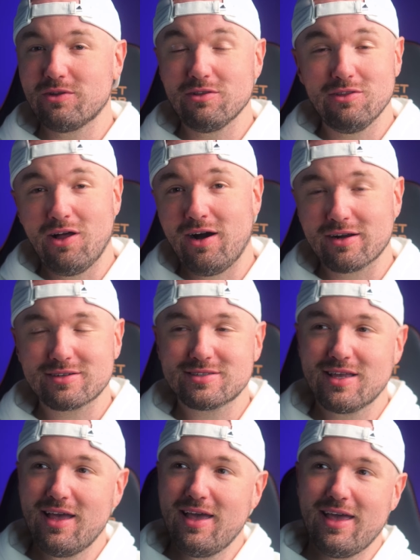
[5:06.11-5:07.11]
the
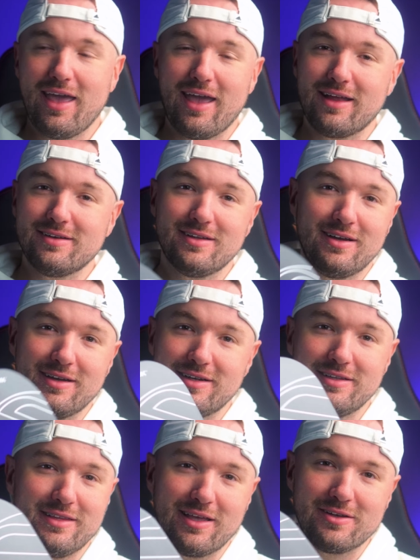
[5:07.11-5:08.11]
Lux and
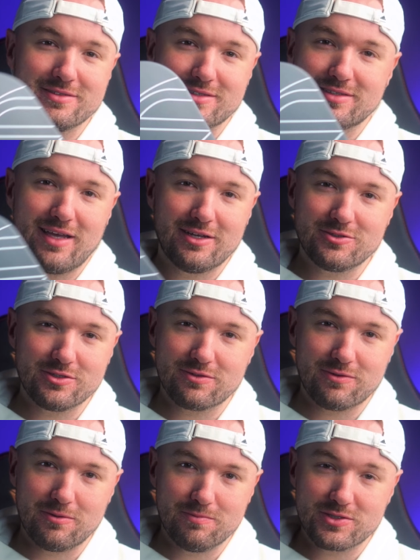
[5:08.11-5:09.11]
anything else
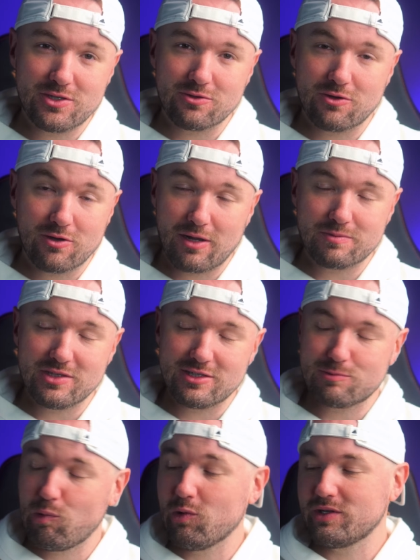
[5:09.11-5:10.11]
edgeless from Selkirk up to
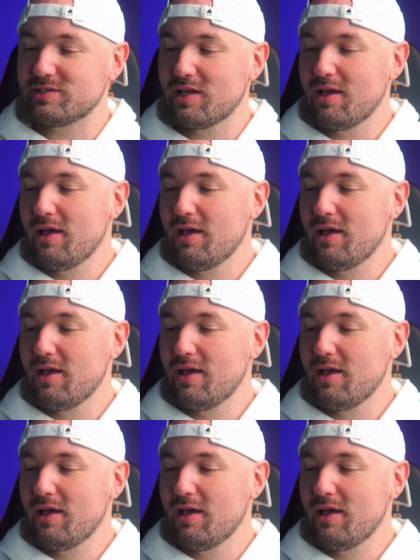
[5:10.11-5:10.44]
this point.